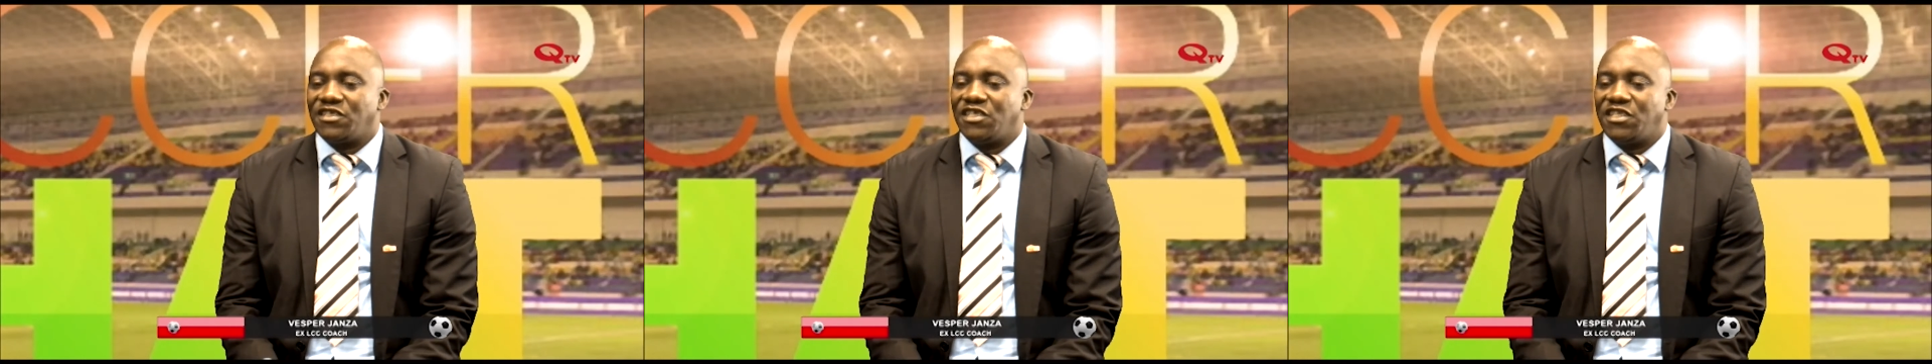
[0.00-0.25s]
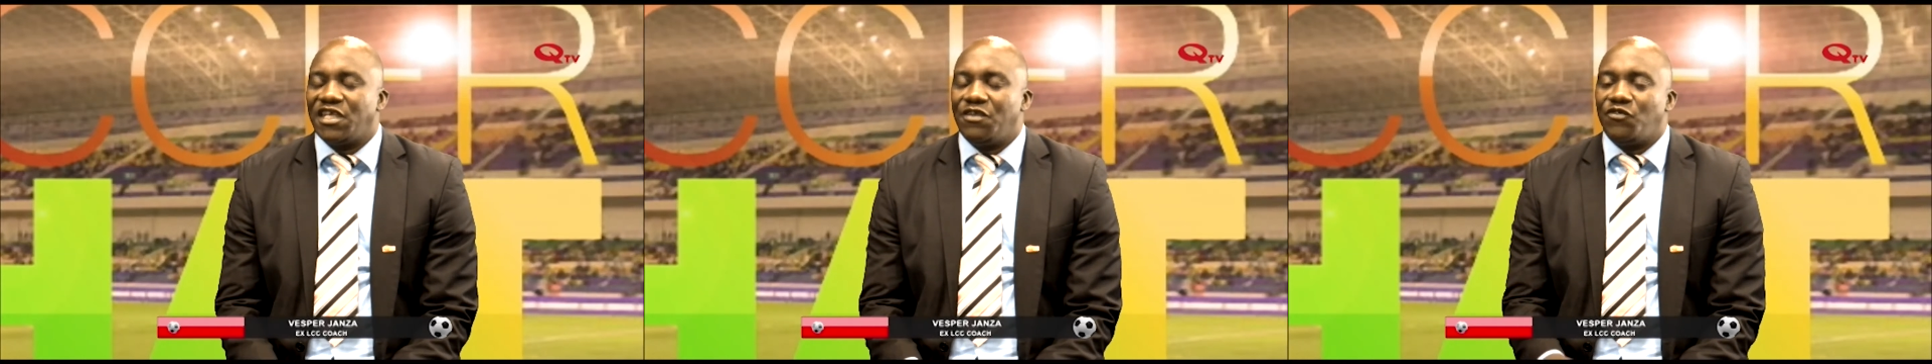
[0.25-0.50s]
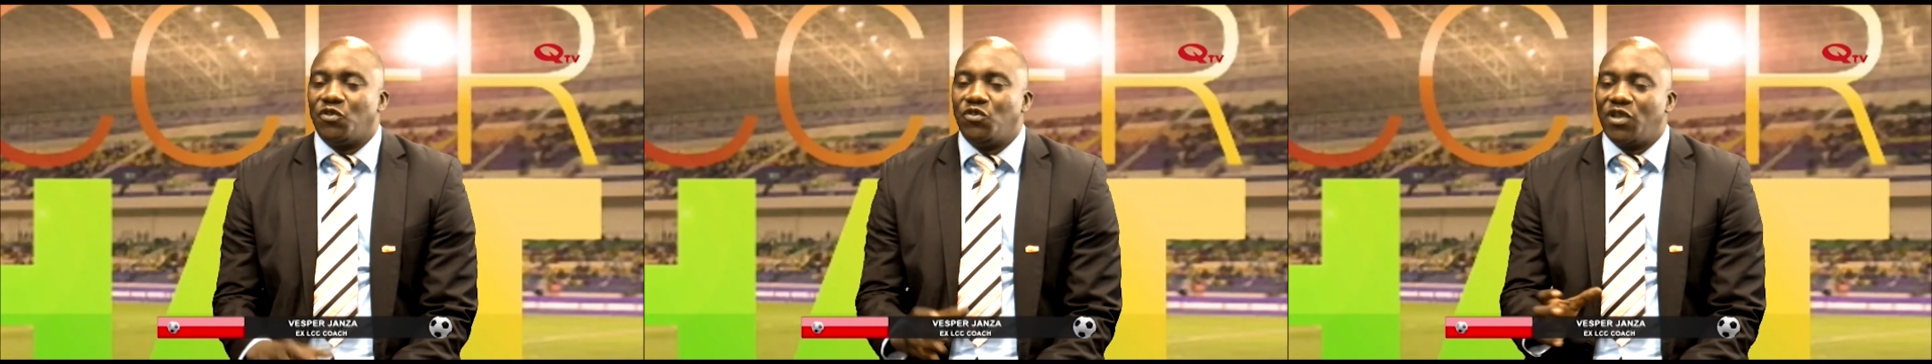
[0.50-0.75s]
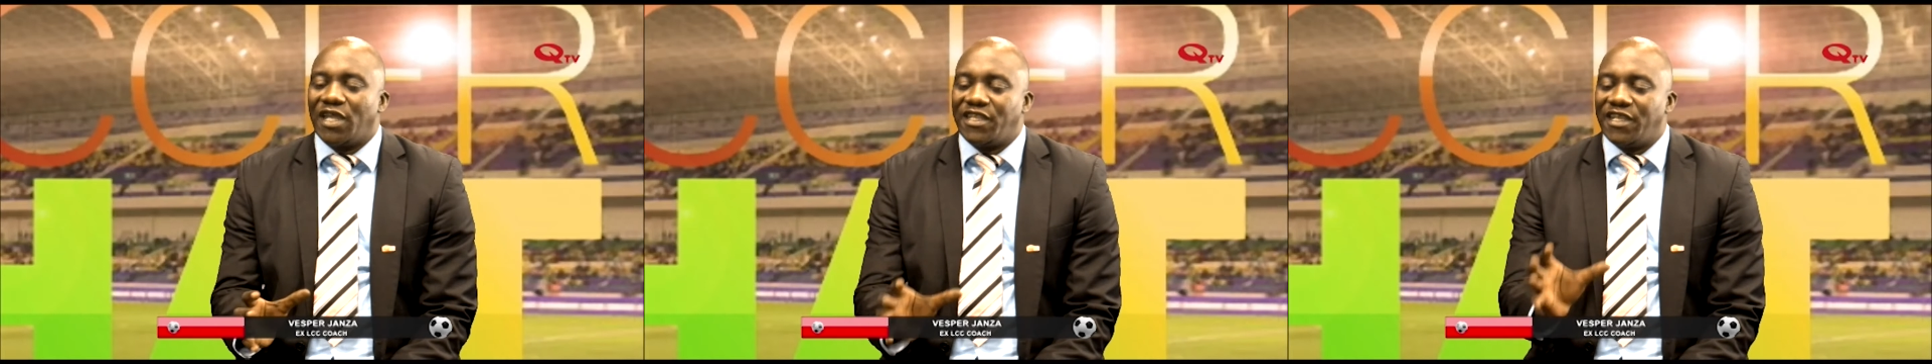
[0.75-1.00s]
Zita, if you
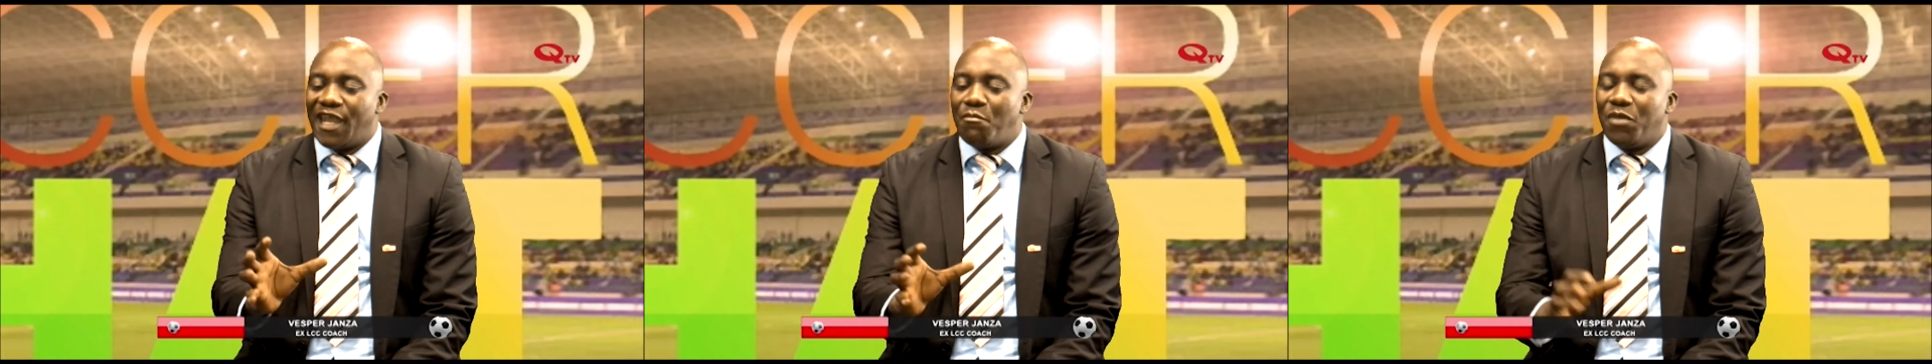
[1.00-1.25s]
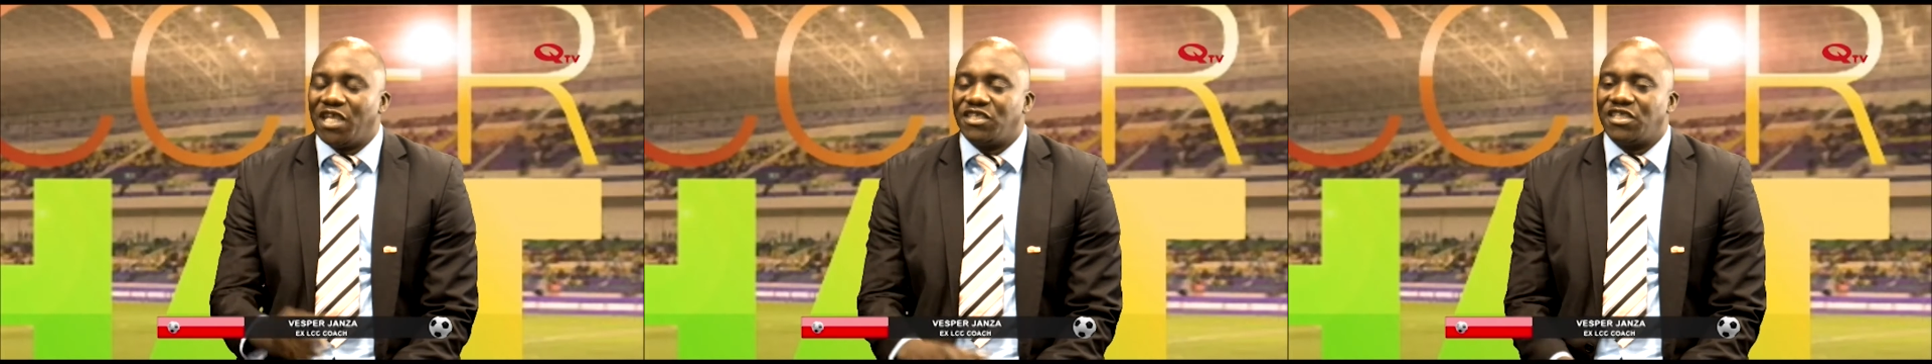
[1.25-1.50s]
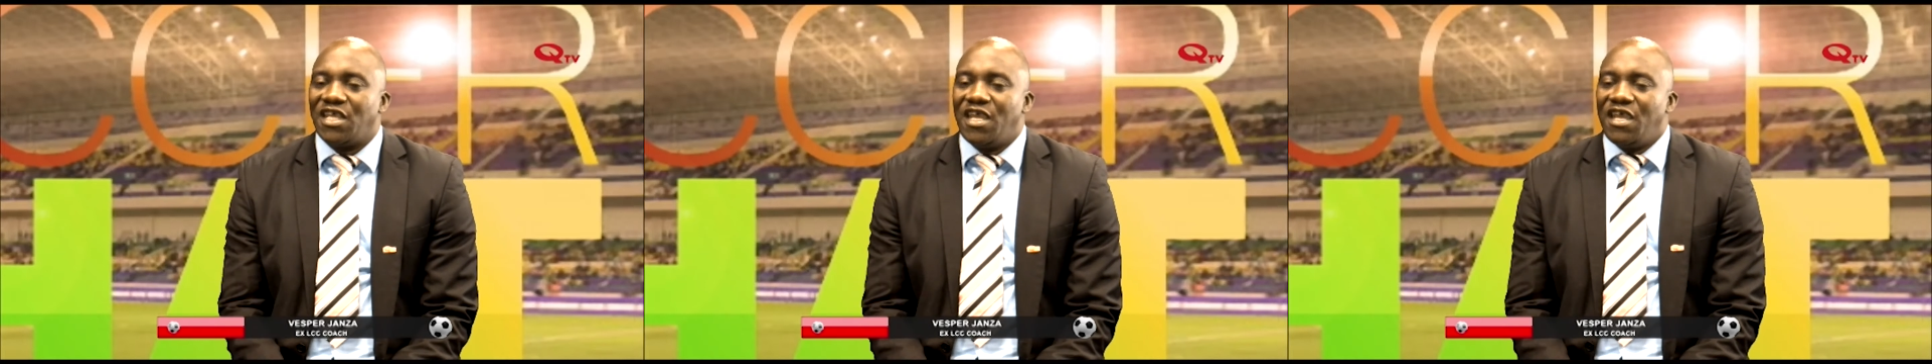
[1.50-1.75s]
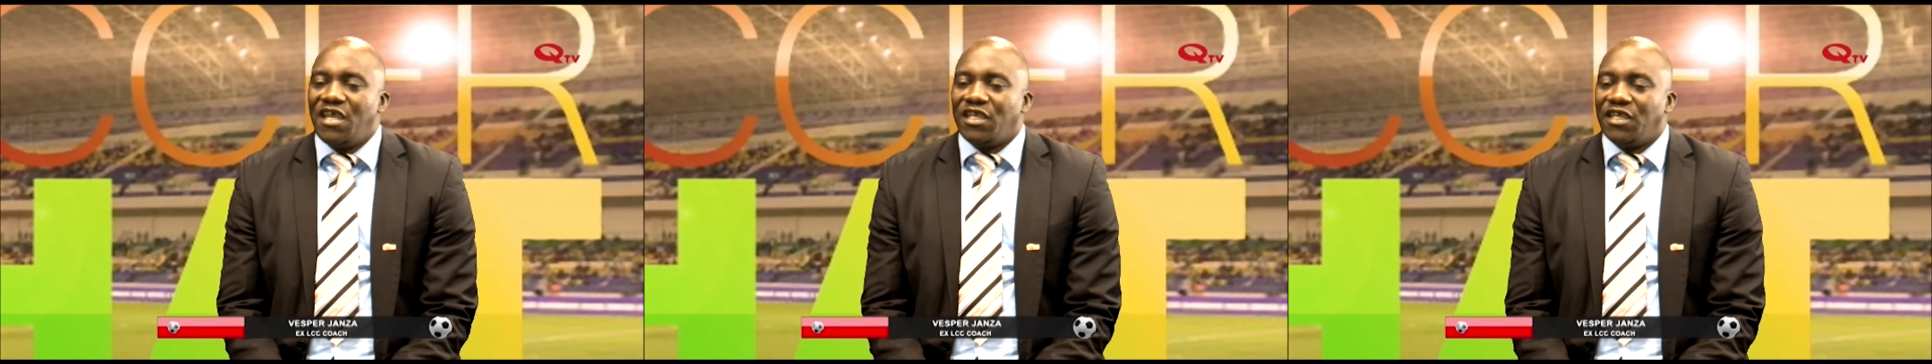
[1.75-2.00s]
look at the numbers,
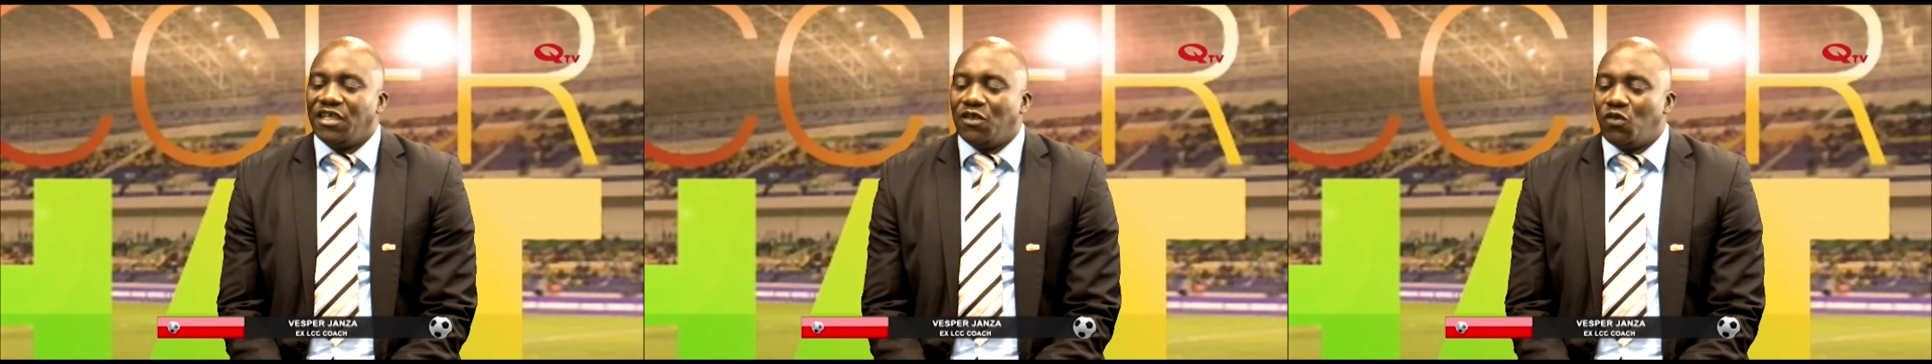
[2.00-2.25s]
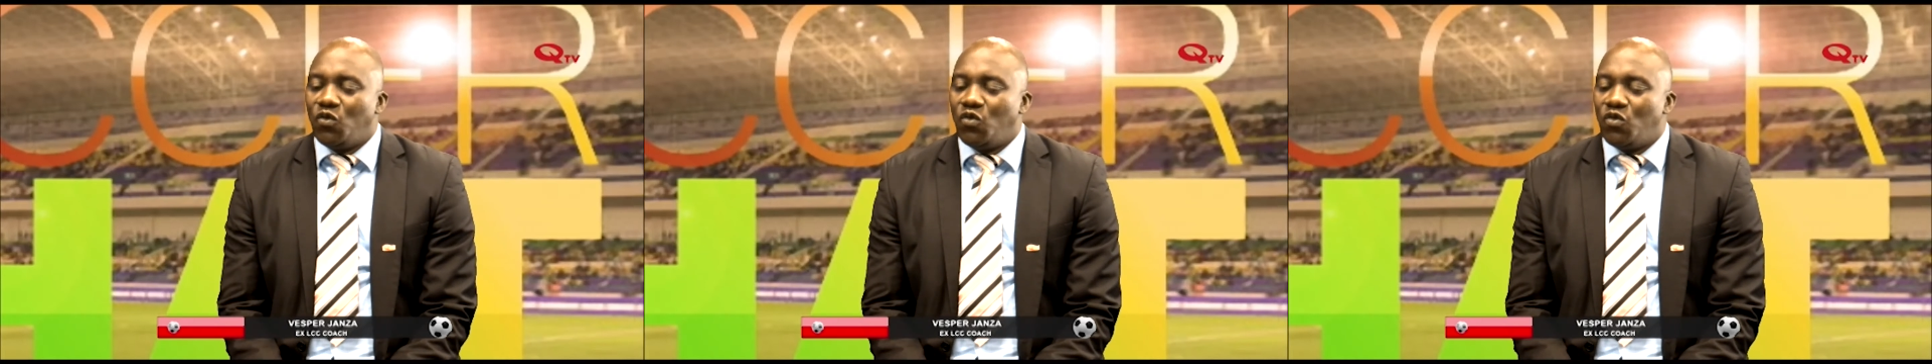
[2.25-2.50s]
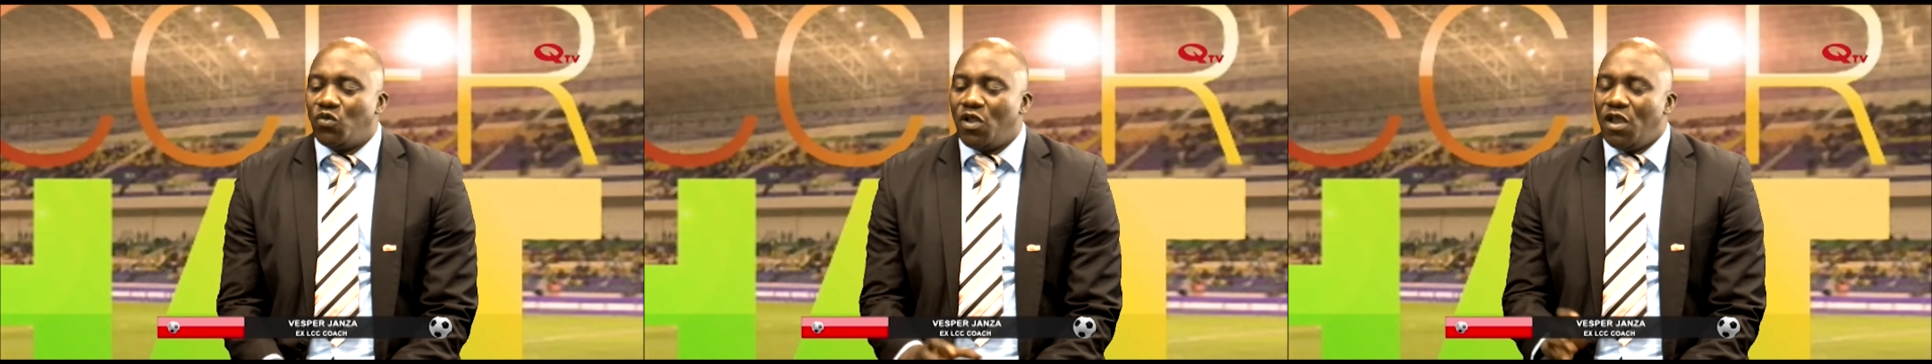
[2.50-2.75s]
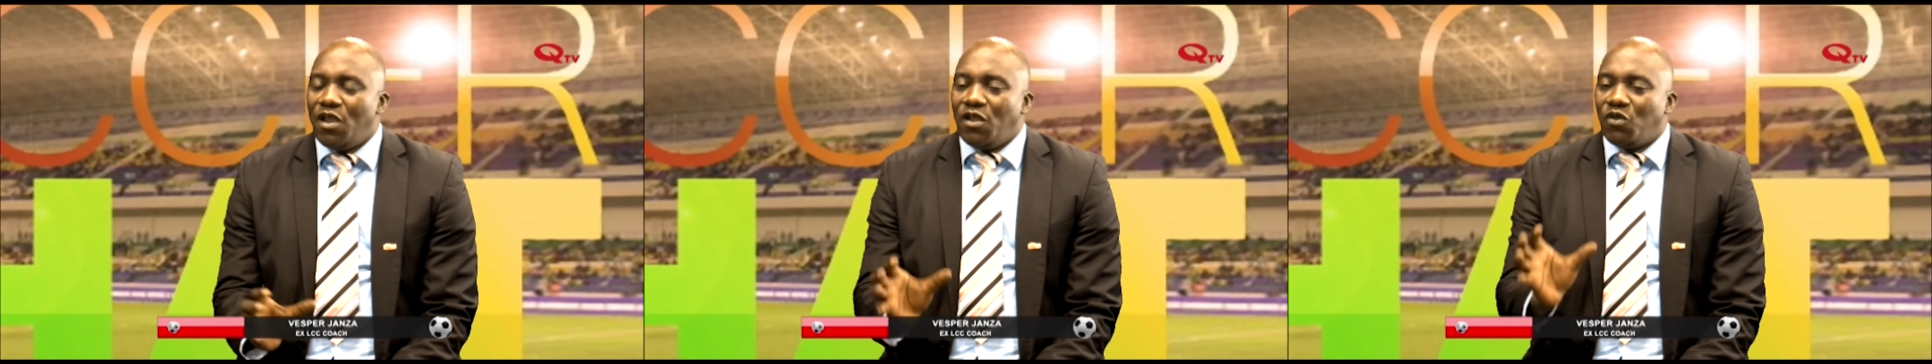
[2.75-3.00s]

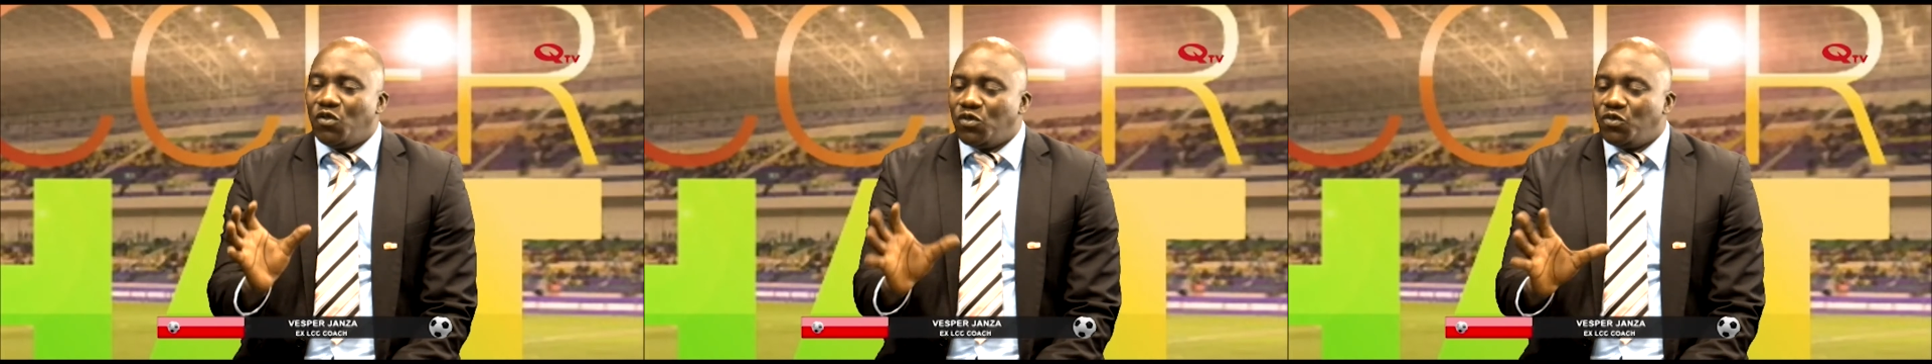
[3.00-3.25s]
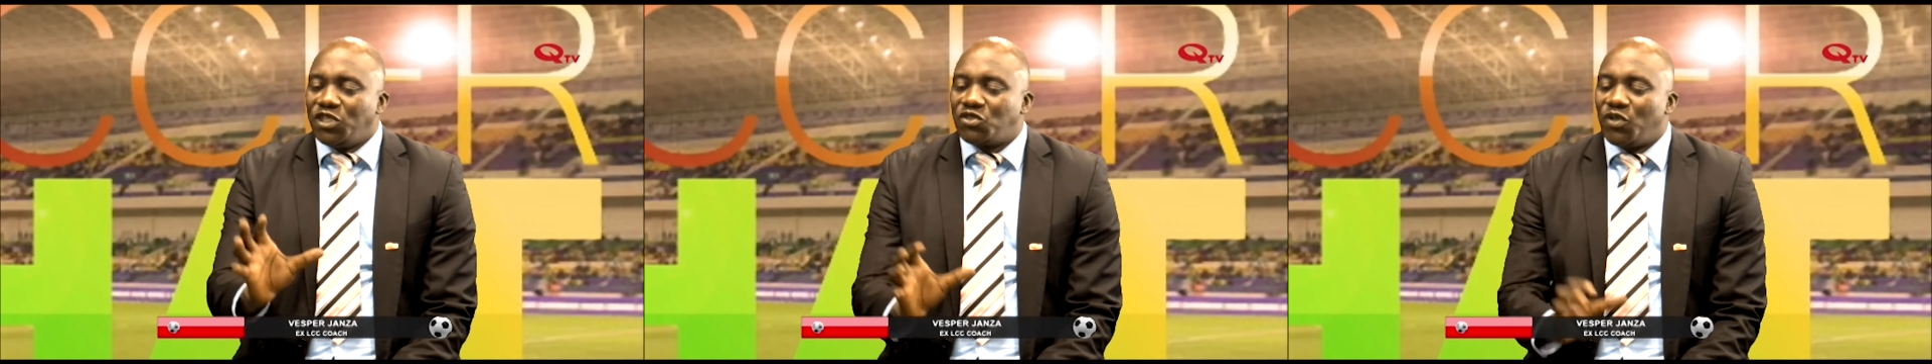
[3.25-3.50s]
which